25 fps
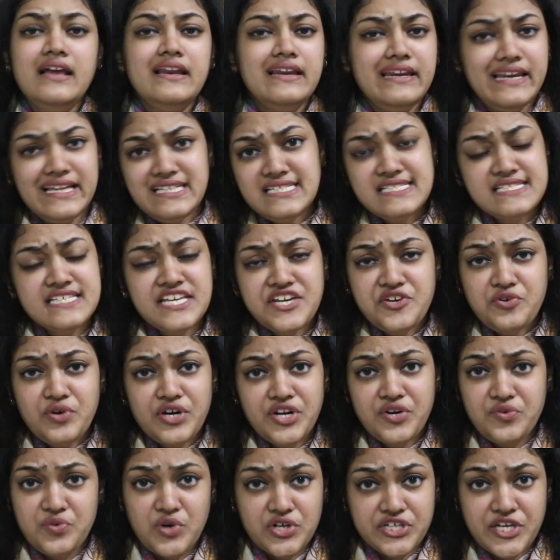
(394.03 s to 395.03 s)
Let's say you are
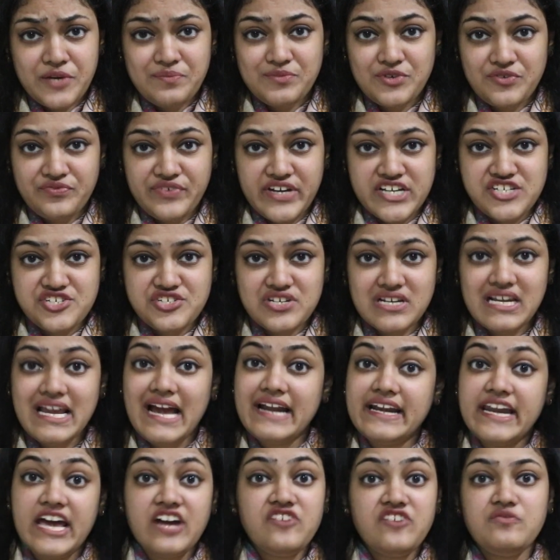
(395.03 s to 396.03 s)
a working professional
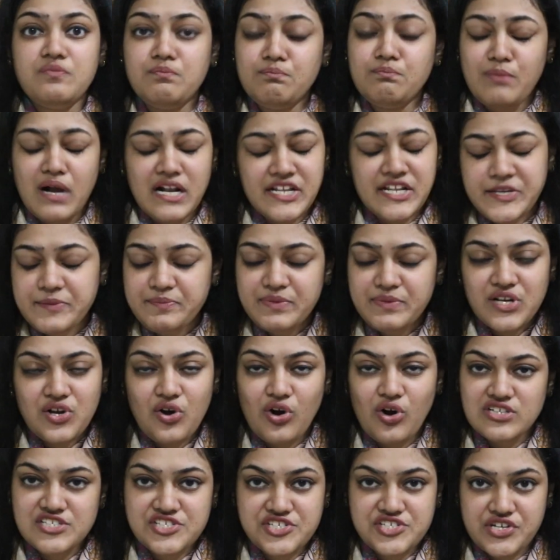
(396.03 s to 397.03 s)
and have multiple
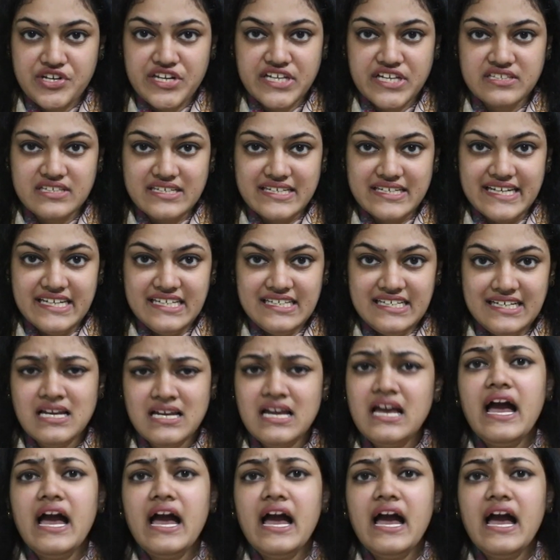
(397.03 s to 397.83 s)
calls during the day.